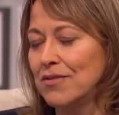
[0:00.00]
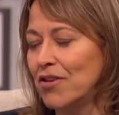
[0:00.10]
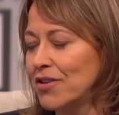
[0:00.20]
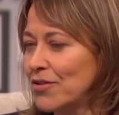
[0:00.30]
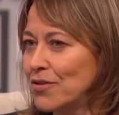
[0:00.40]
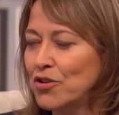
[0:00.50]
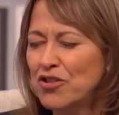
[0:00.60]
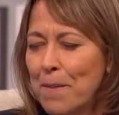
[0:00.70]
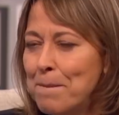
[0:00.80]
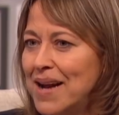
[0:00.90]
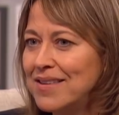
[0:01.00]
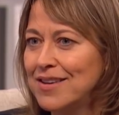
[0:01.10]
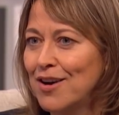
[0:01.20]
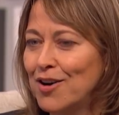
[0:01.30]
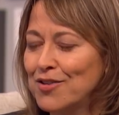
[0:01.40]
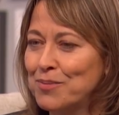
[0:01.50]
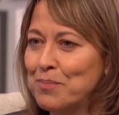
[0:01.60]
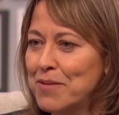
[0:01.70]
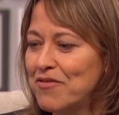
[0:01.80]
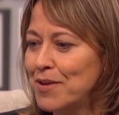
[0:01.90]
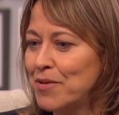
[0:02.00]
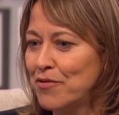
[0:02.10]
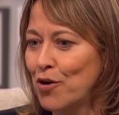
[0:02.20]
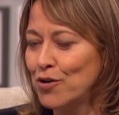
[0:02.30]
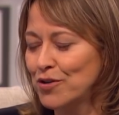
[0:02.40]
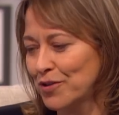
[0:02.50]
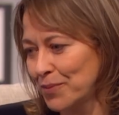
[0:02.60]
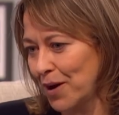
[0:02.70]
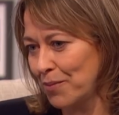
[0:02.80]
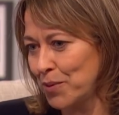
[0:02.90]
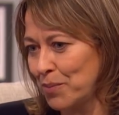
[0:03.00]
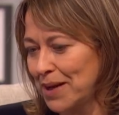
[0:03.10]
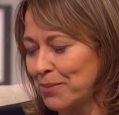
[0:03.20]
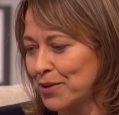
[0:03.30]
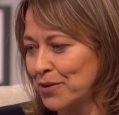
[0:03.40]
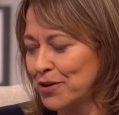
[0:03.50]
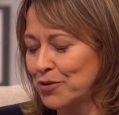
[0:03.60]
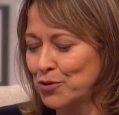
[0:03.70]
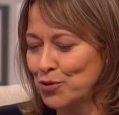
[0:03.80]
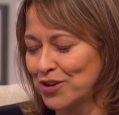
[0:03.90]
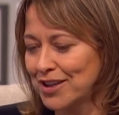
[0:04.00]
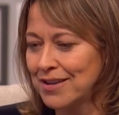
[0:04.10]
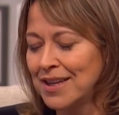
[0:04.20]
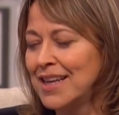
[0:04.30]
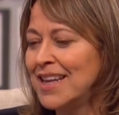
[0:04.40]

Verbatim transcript: and Russell, amazing cast. And me and Phoebe Fox, uh, we played mother and daughter.